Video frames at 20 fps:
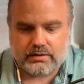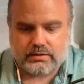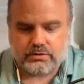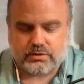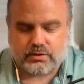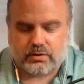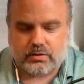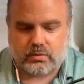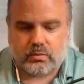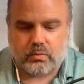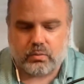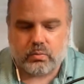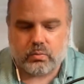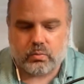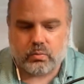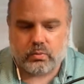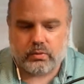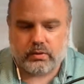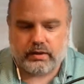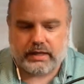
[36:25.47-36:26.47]
So
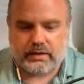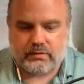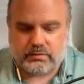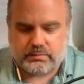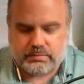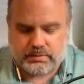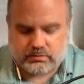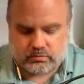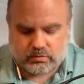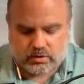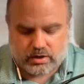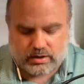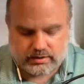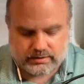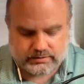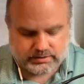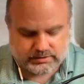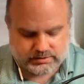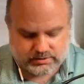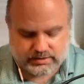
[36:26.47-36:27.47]
it would be
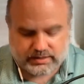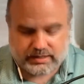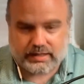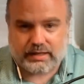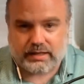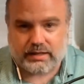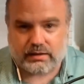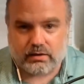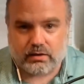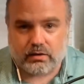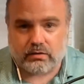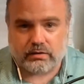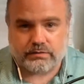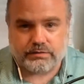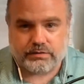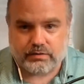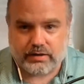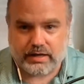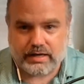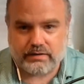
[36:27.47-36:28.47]
wrong to say, oh,
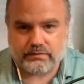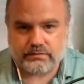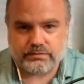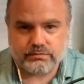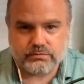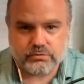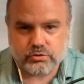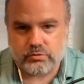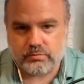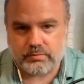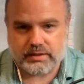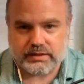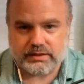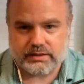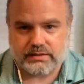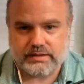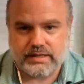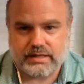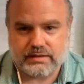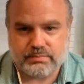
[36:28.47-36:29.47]
if you have $2
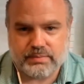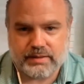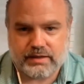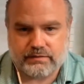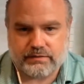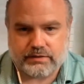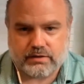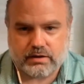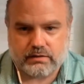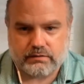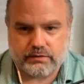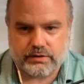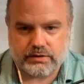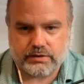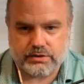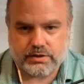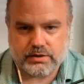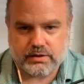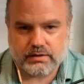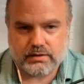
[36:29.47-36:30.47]
million in death benefit
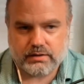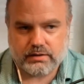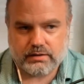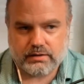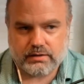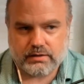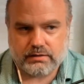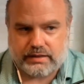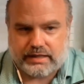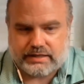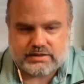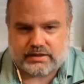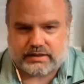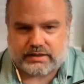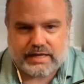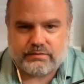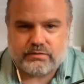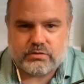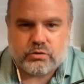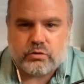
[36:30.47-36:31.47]
coverage, that's
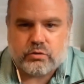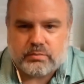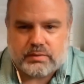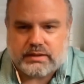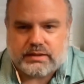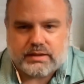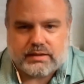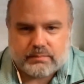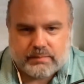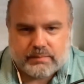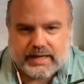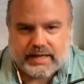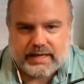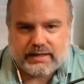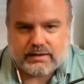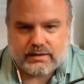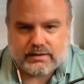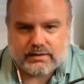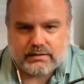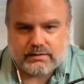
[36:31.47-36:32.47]
like having $2 million in the
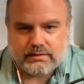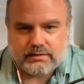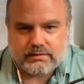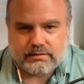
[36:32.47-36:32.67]
bank.